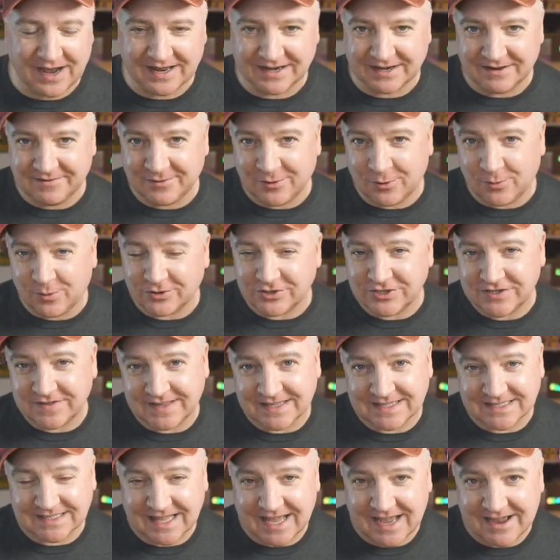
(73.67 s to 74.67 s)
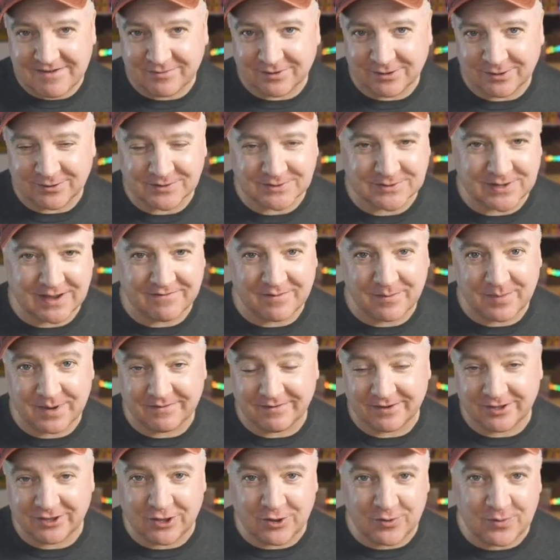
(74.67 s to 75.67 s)
And if you're watching this live, we'll also have a
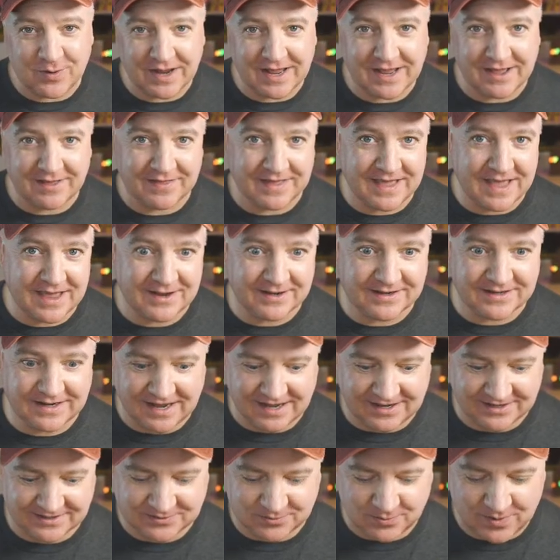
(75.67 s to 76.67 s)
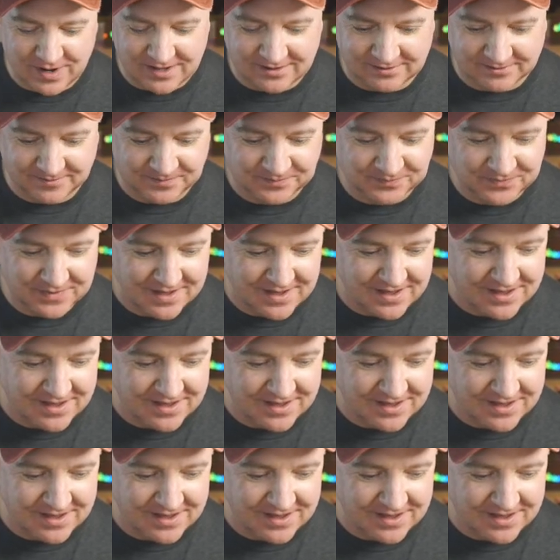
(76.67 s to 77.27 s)
bit of a Q&A at the end as well.